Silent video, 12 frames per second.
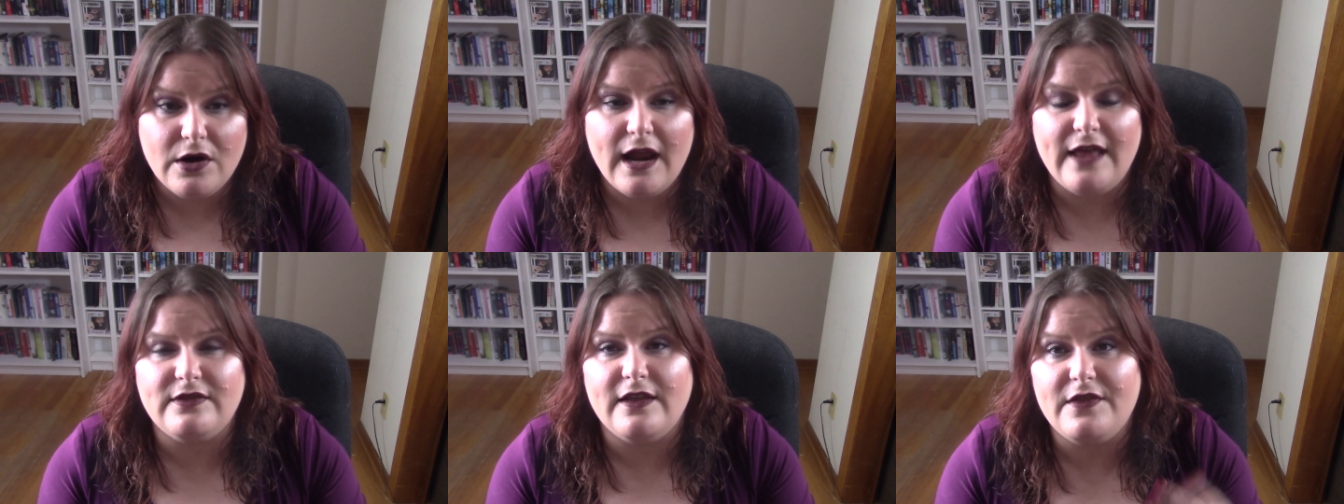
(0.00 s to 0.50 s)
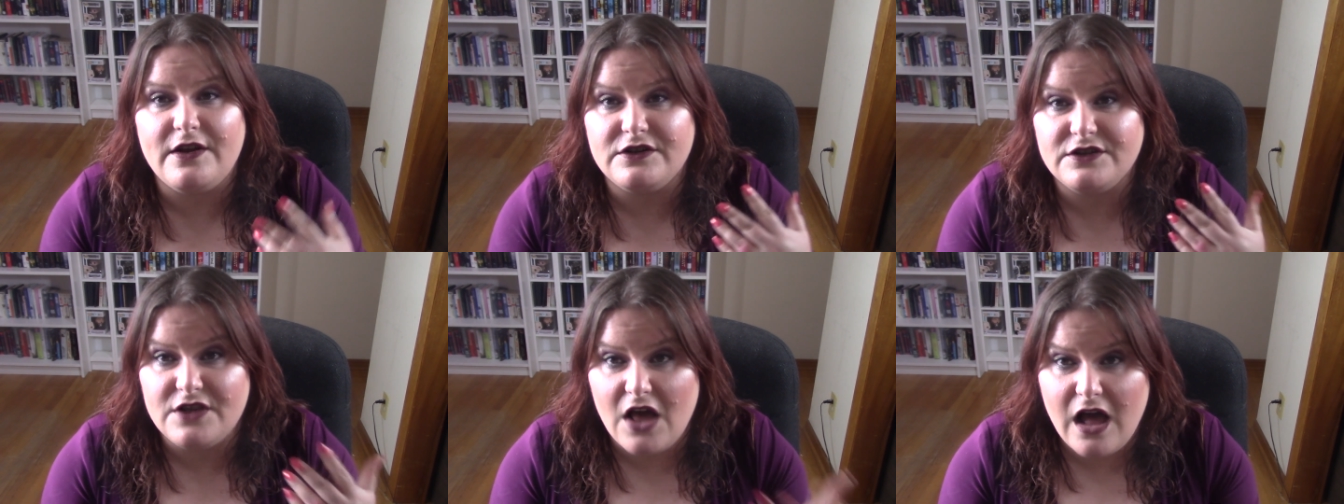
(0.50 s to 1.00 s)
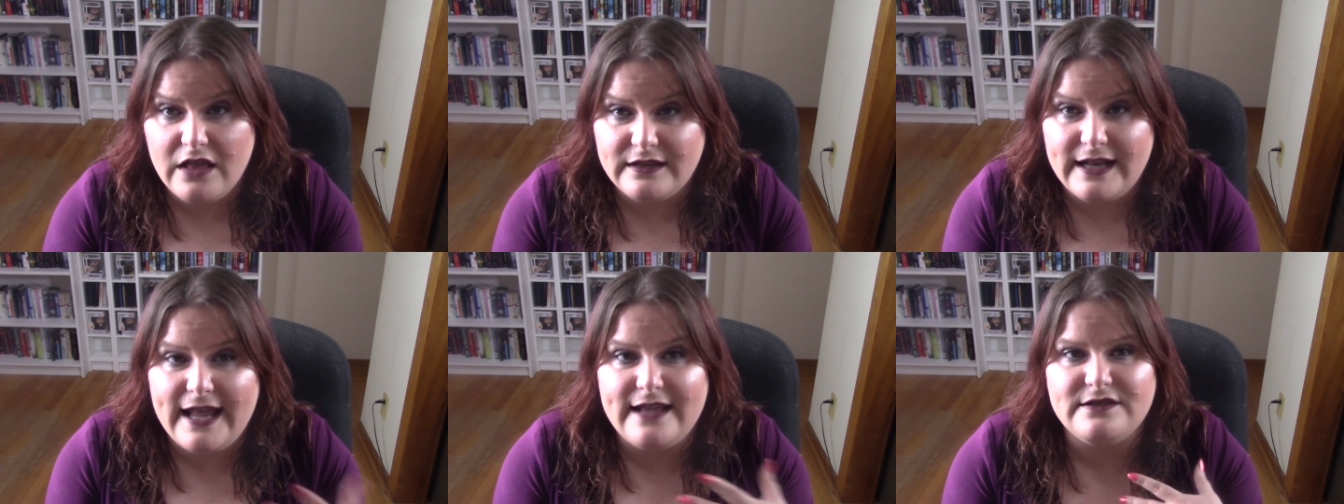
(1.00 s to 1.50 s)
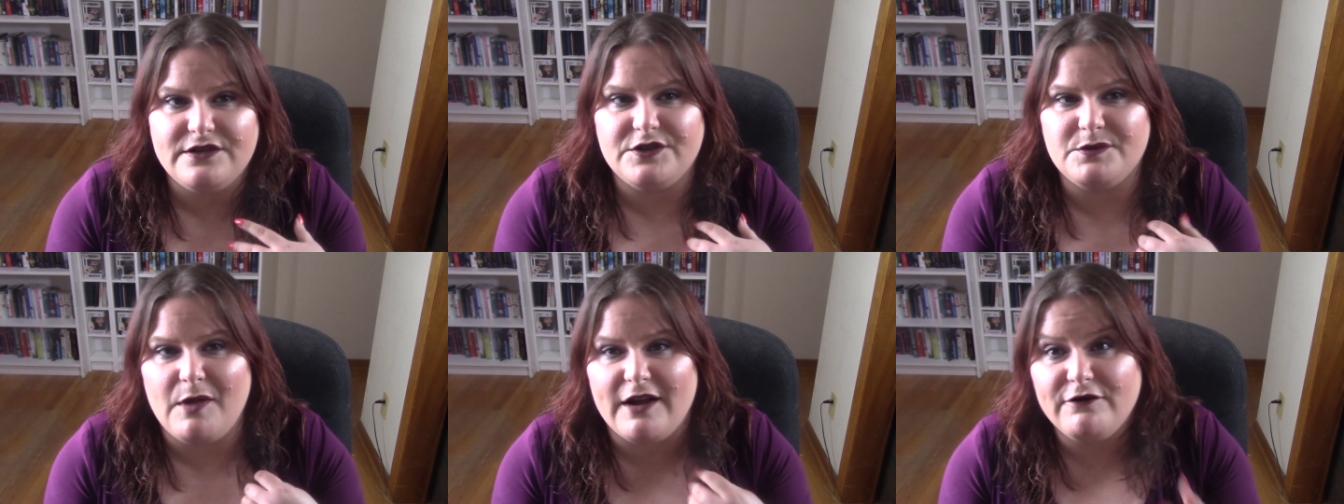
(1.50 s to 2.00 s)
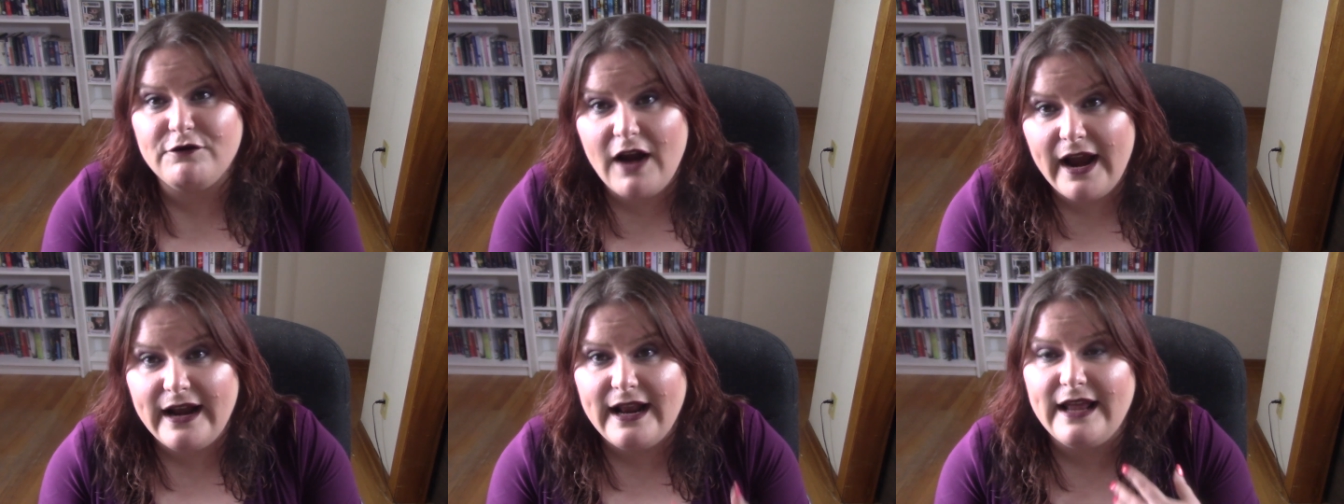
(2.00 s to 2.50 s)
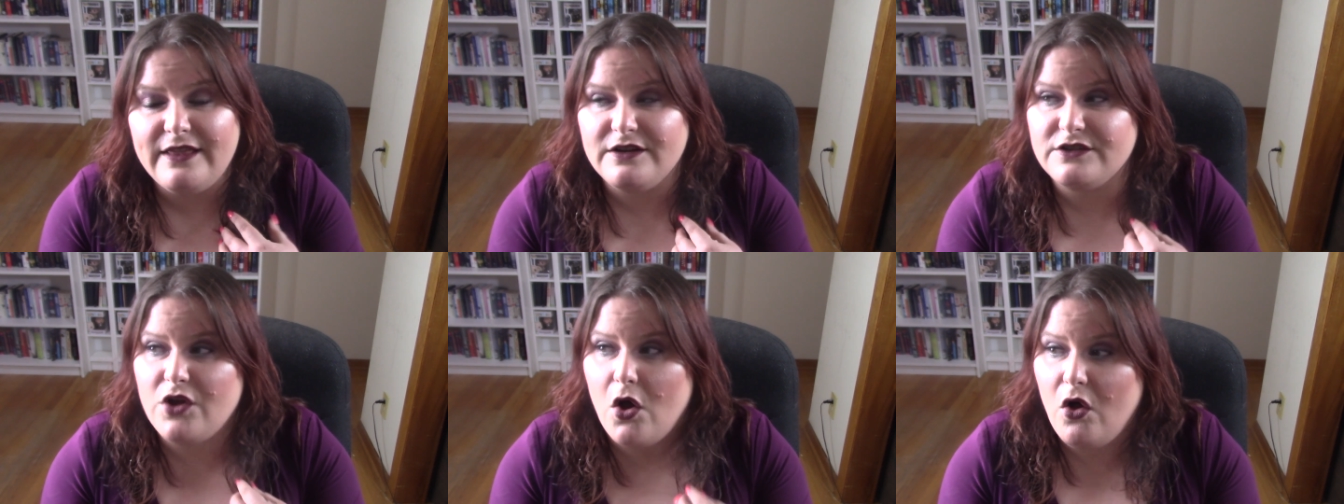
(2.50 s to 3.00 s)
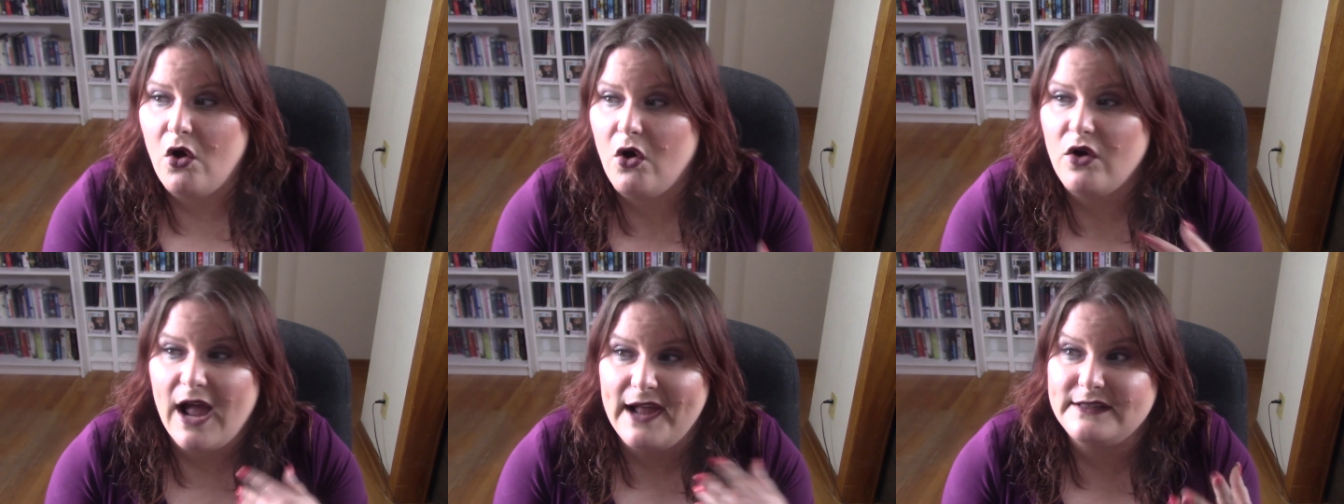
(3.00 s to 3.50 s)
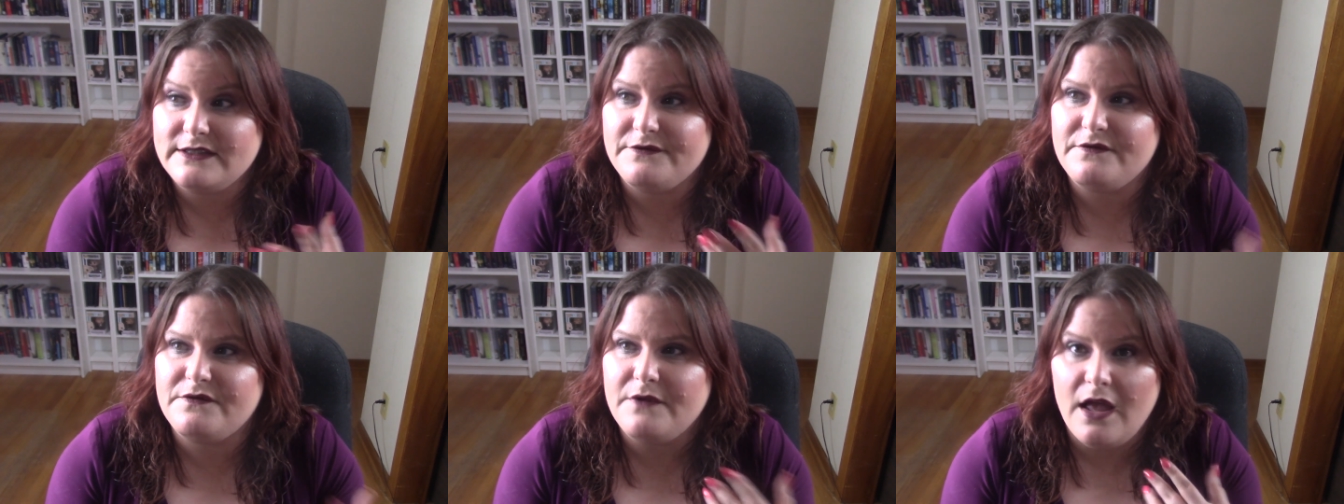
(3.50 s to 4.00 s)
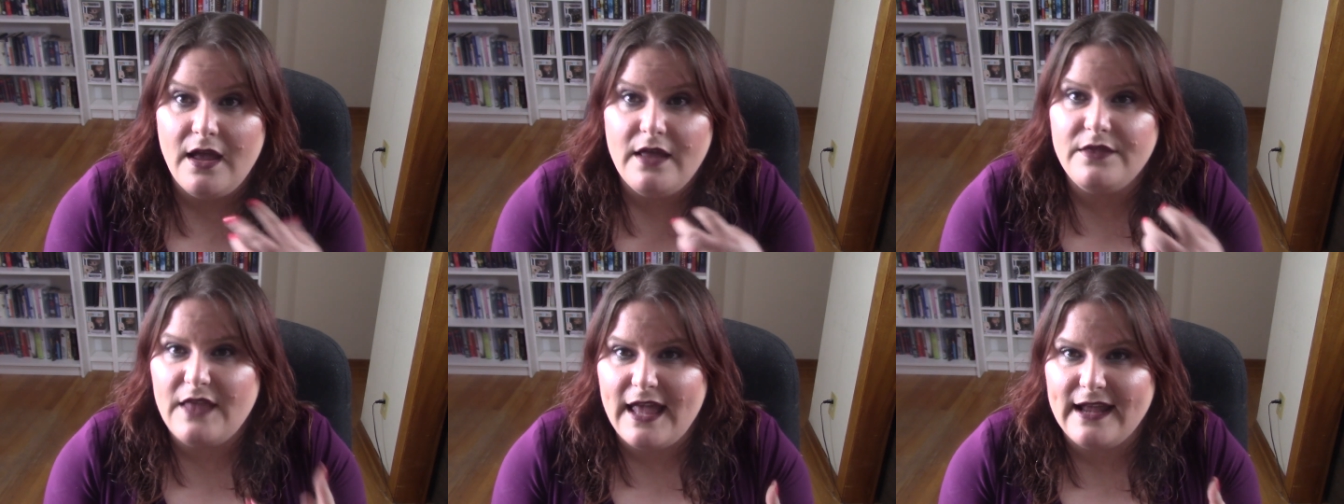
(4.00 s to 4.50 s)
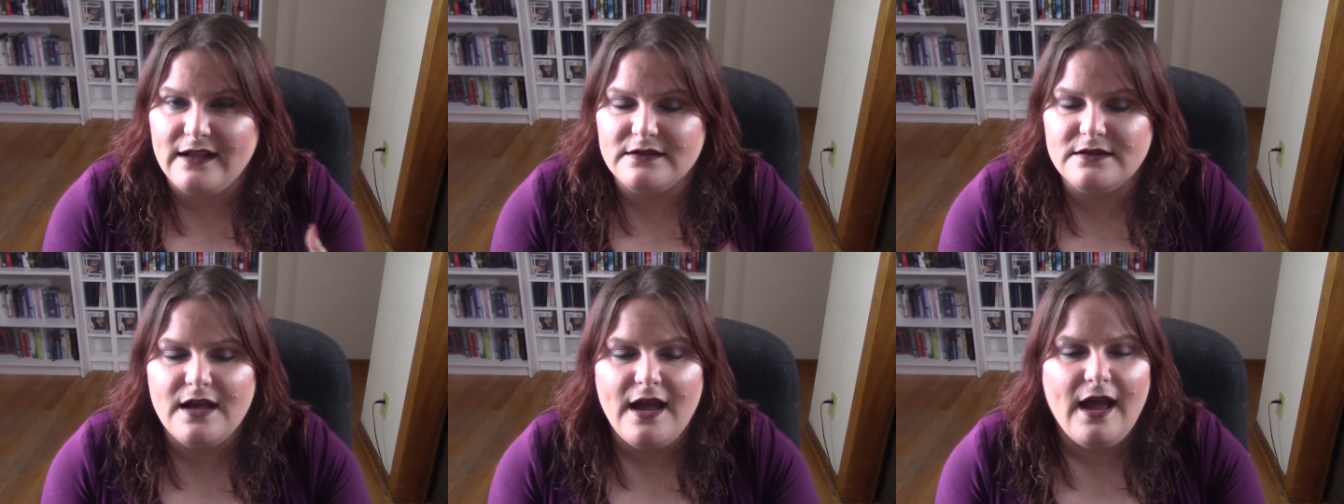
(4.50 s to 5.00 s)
and then there's the holidays, there's Black Friday, there's all kinds of things.